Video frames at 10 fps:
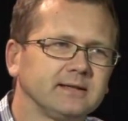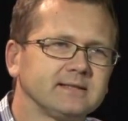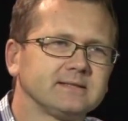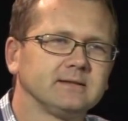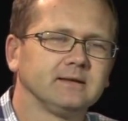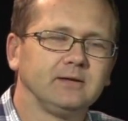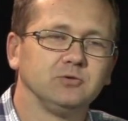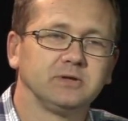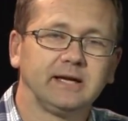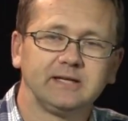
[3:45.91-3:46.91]
That's
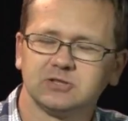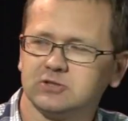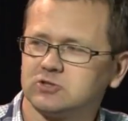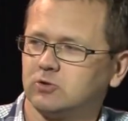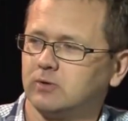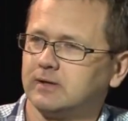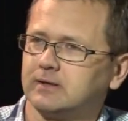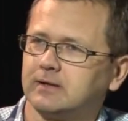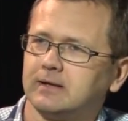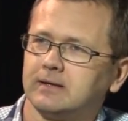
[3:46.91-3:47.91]
education, so
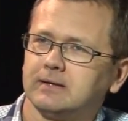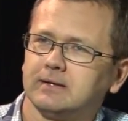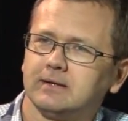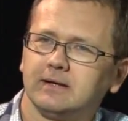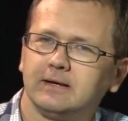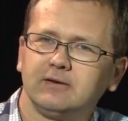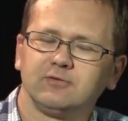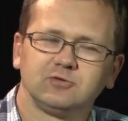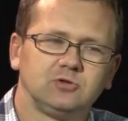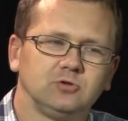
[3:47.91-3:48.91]
I
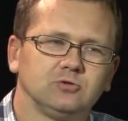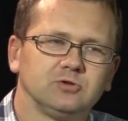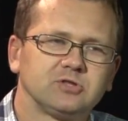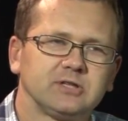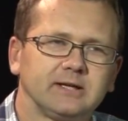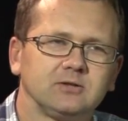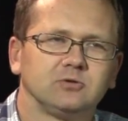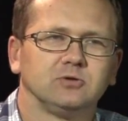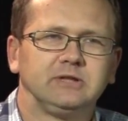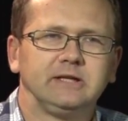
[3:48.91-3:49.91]
have students
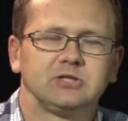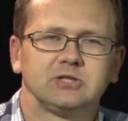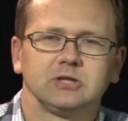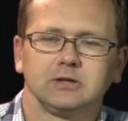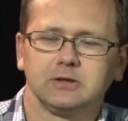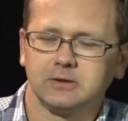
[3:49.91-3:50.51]
to teach